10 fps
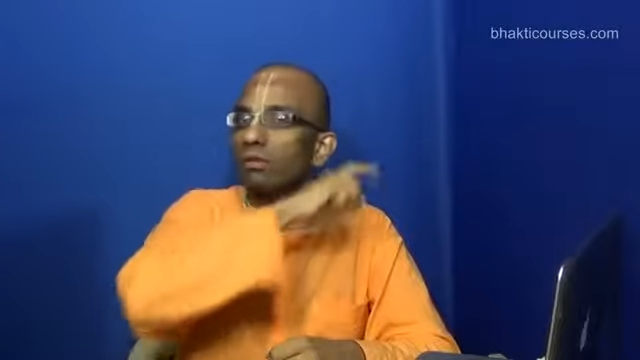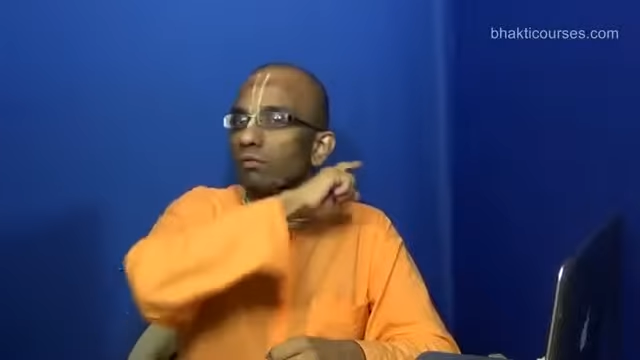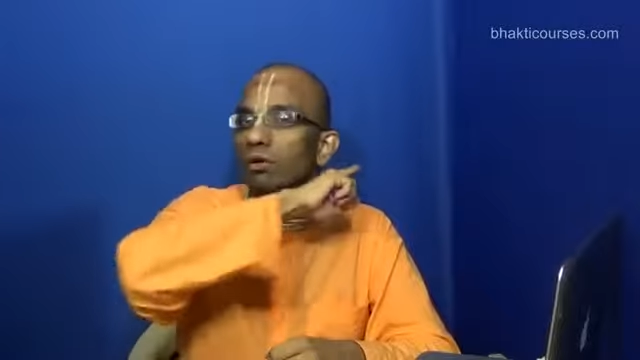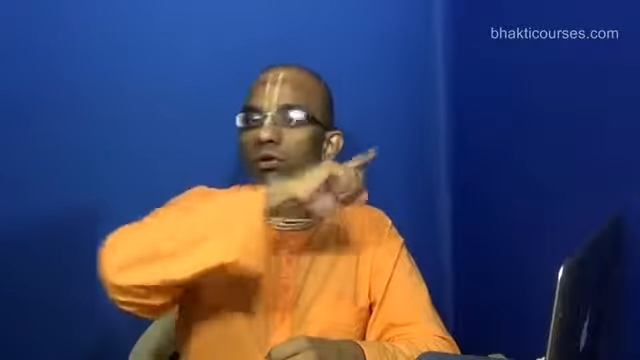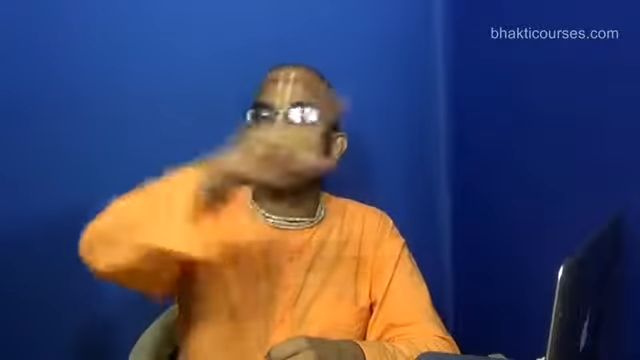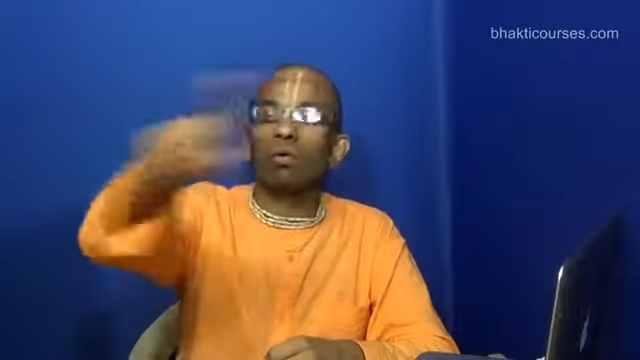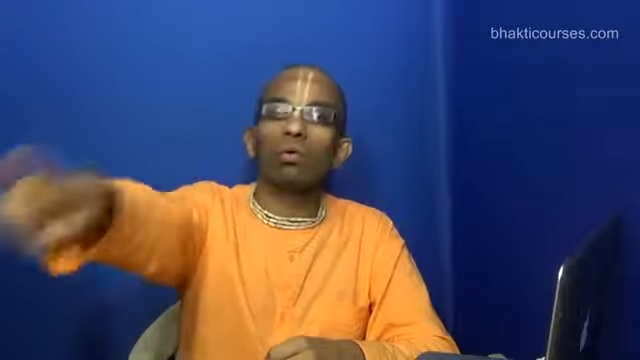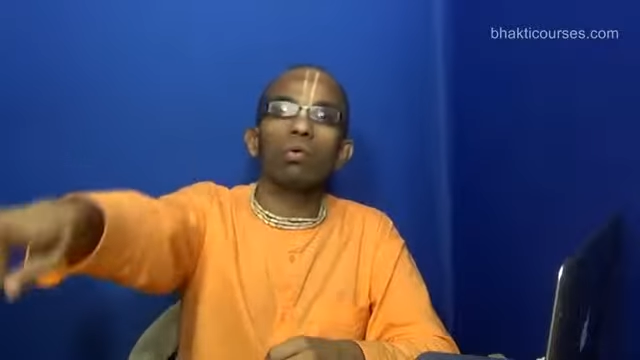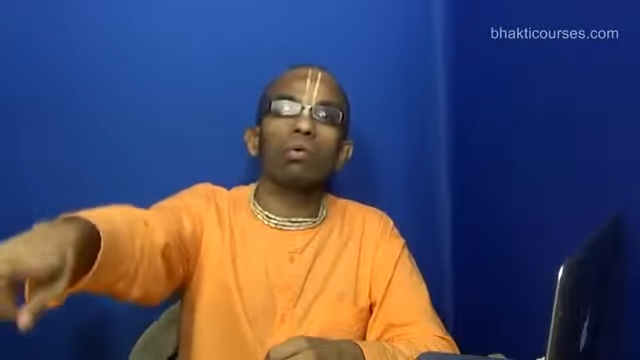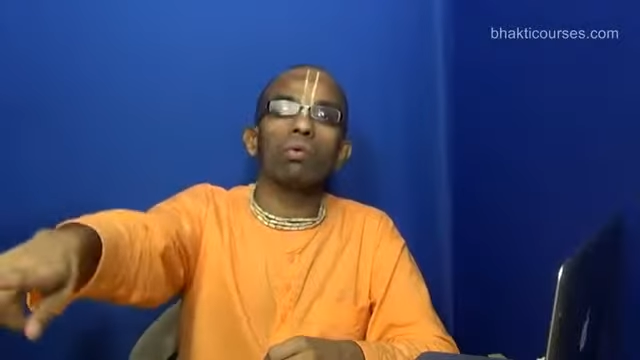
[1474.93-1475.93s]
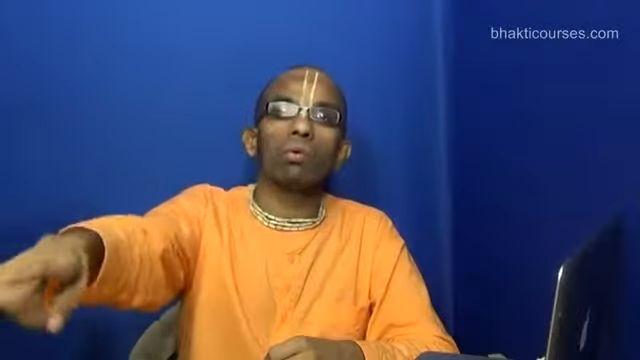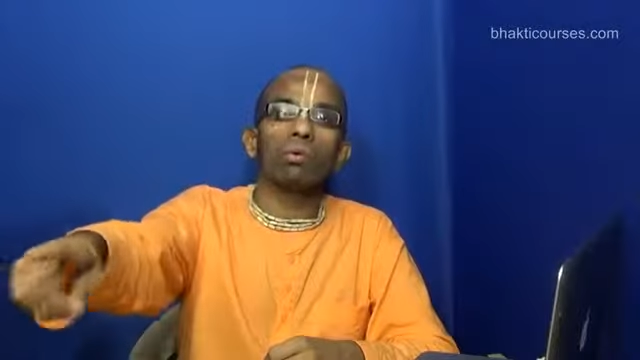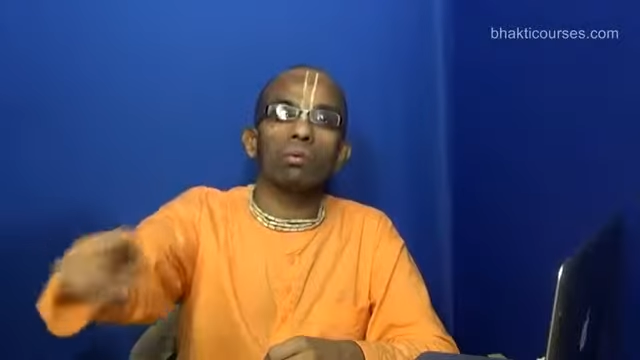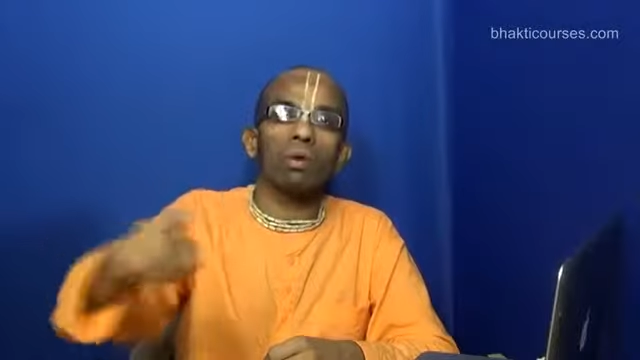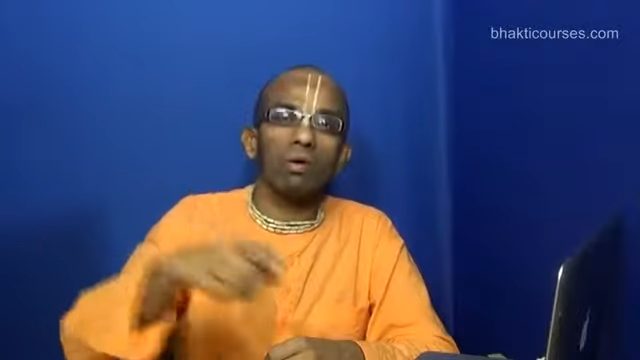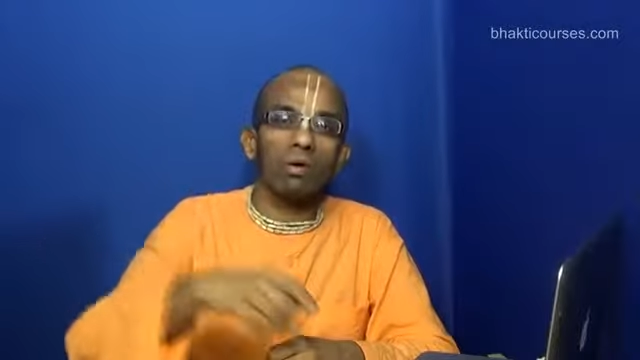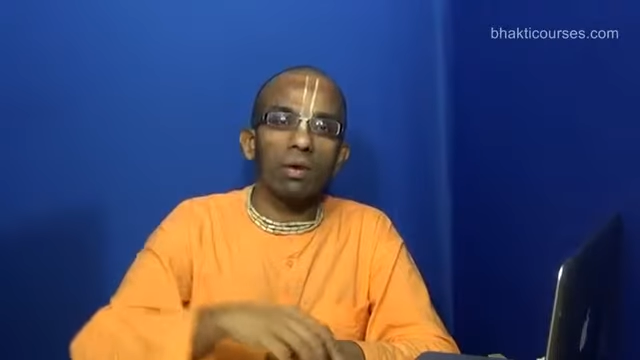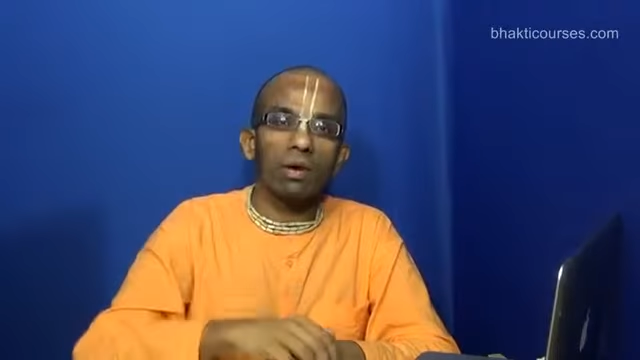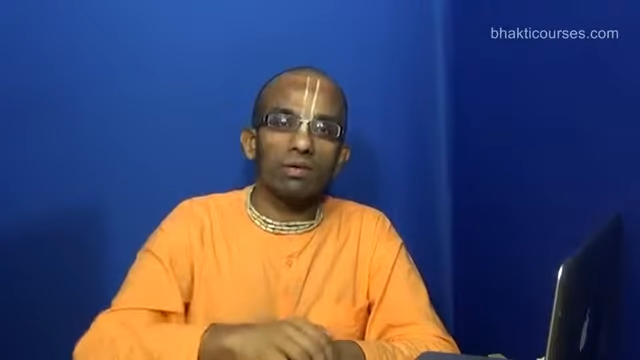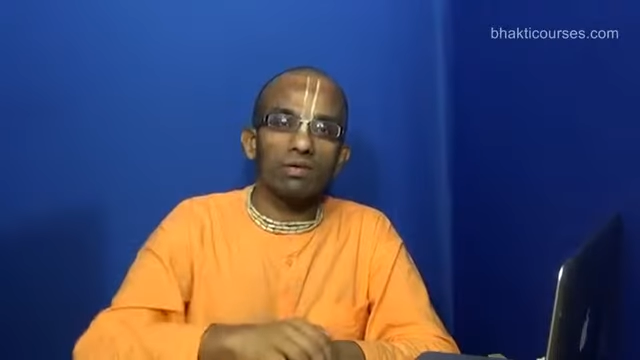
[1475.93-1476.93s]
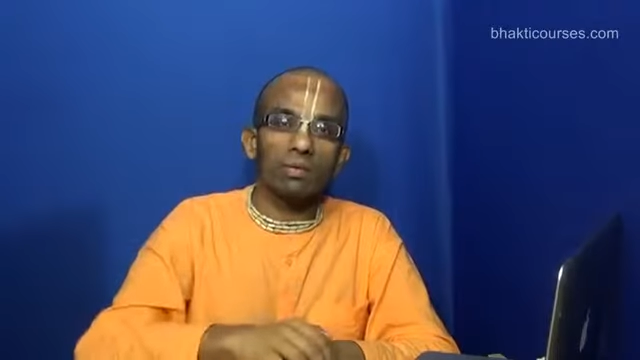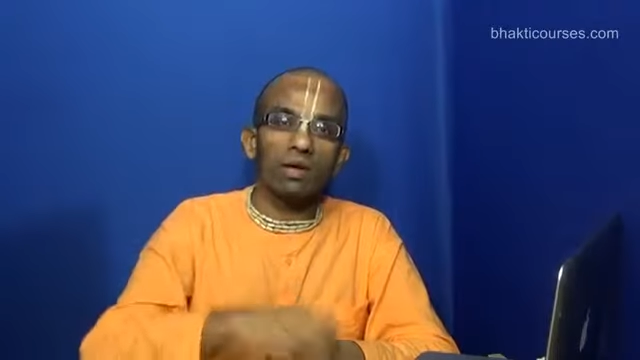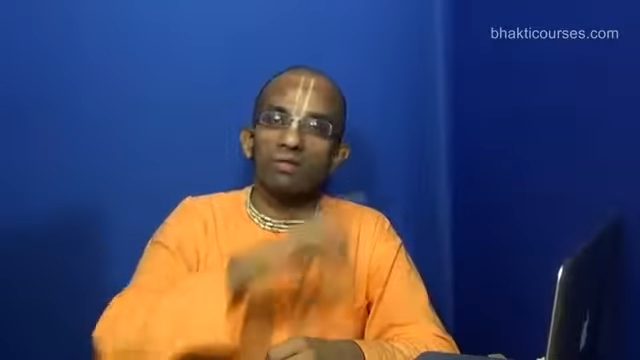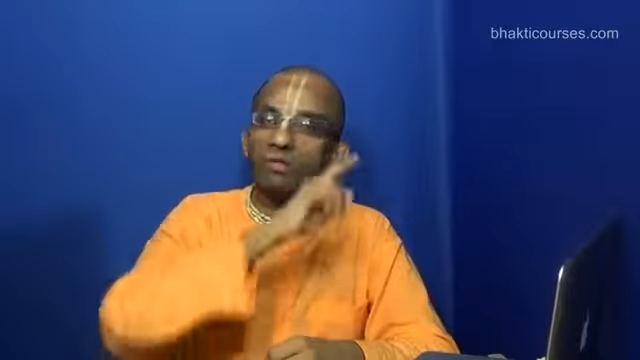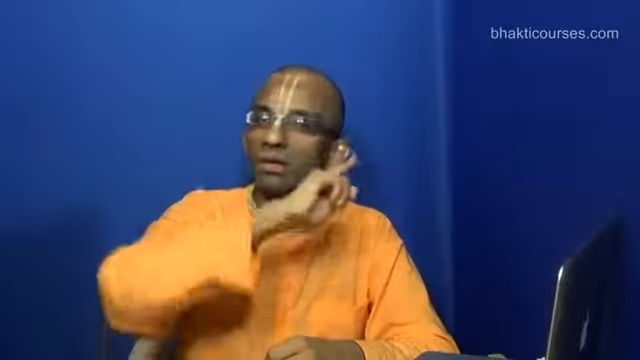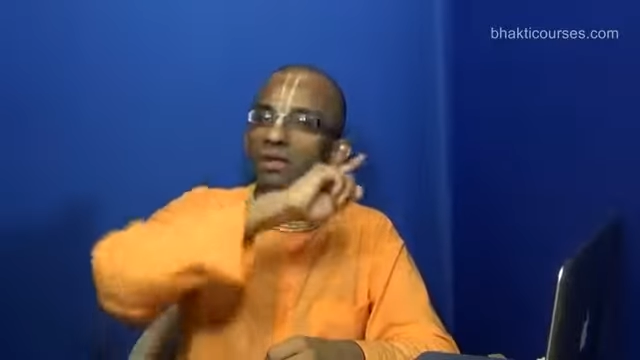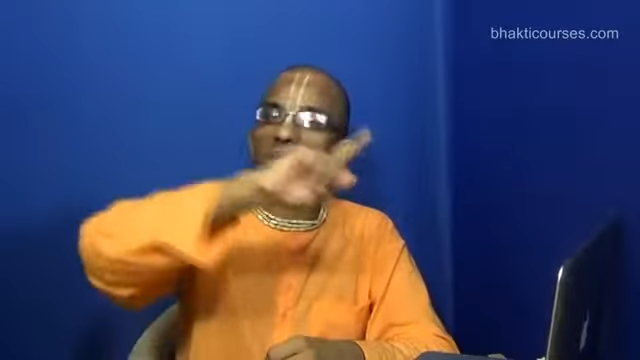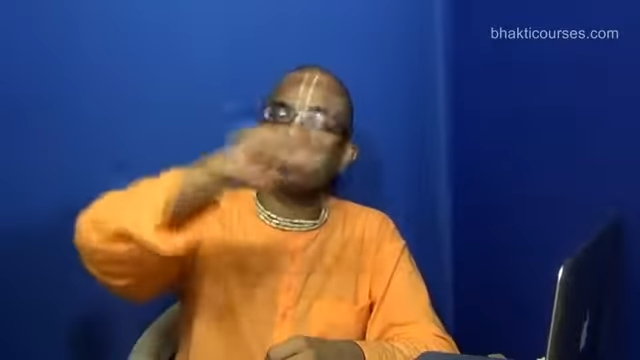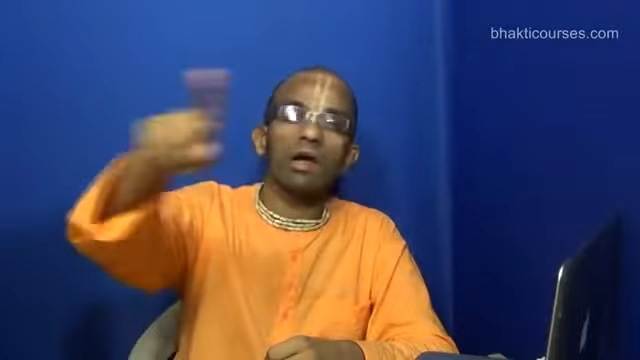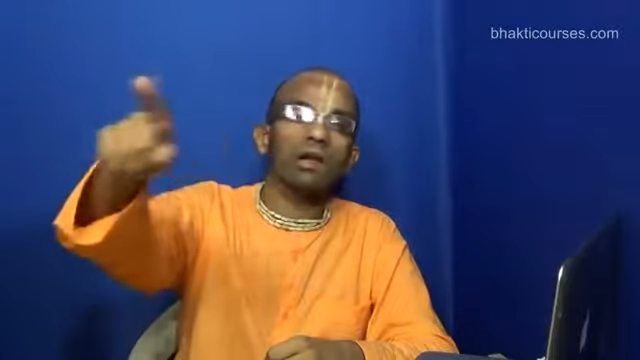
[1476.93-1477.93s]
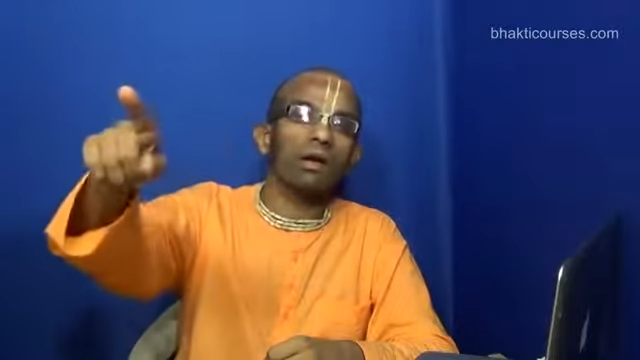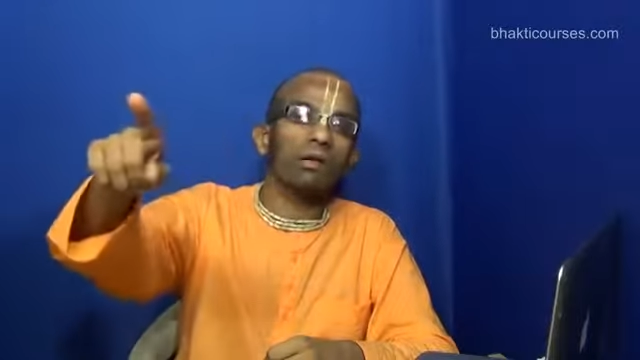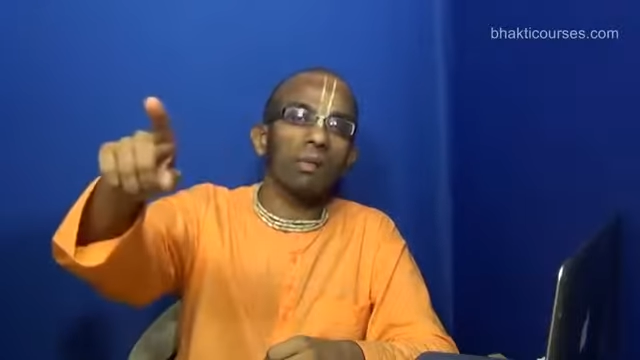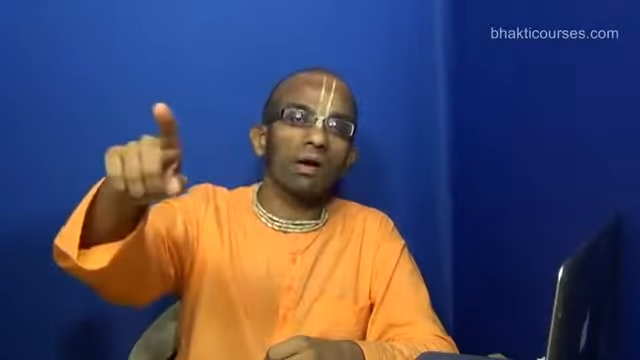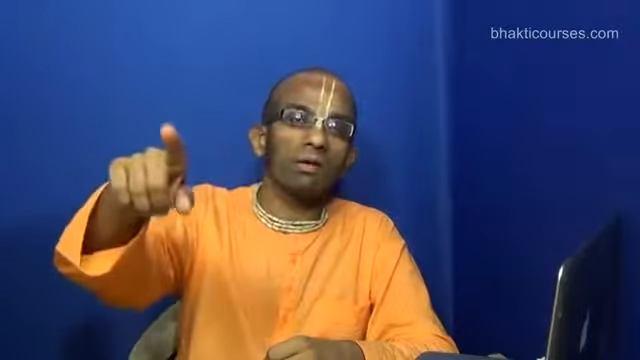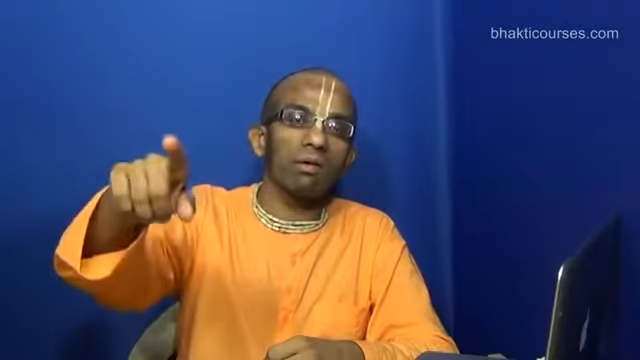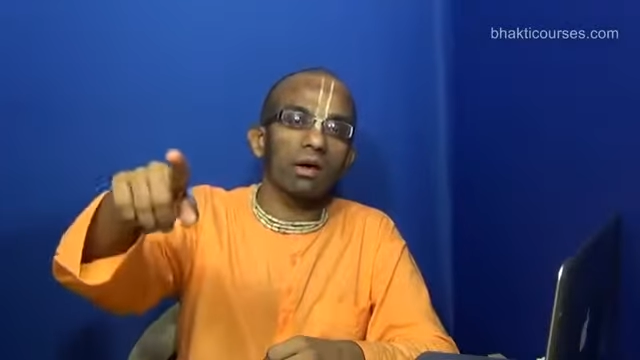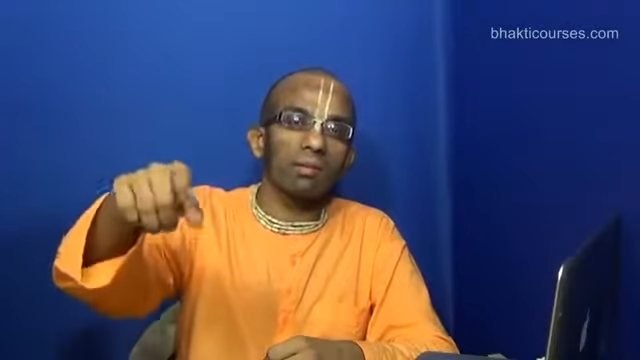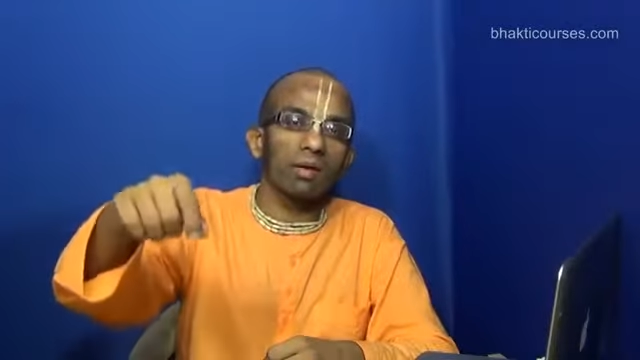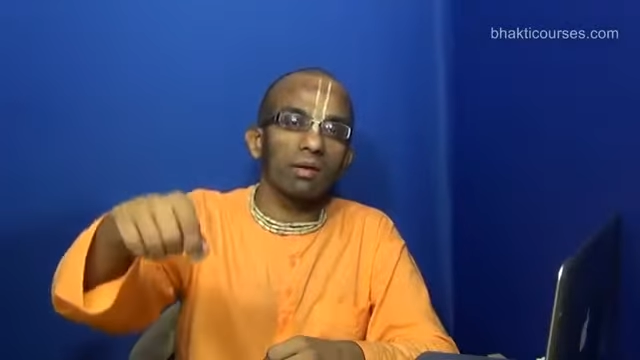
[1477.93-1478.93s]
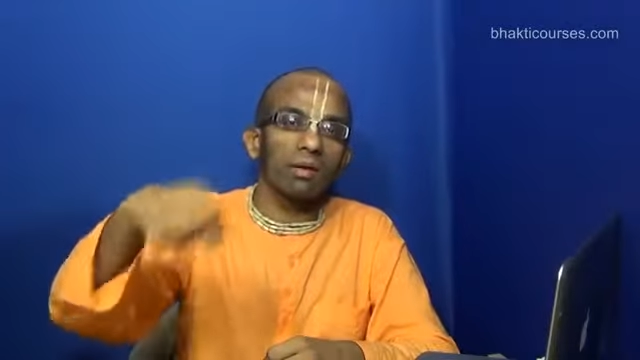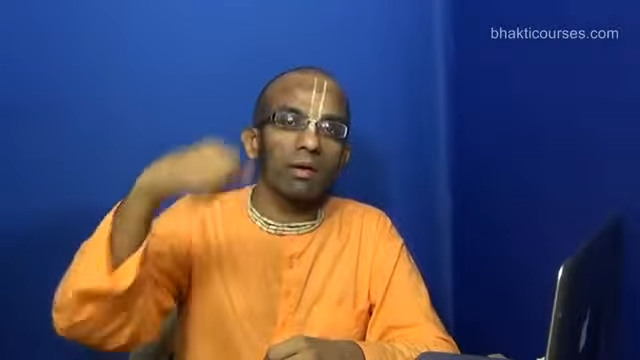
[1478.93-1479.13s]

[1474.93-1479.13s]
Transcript: for the whole Kauravas by defeating the entire Pandava army.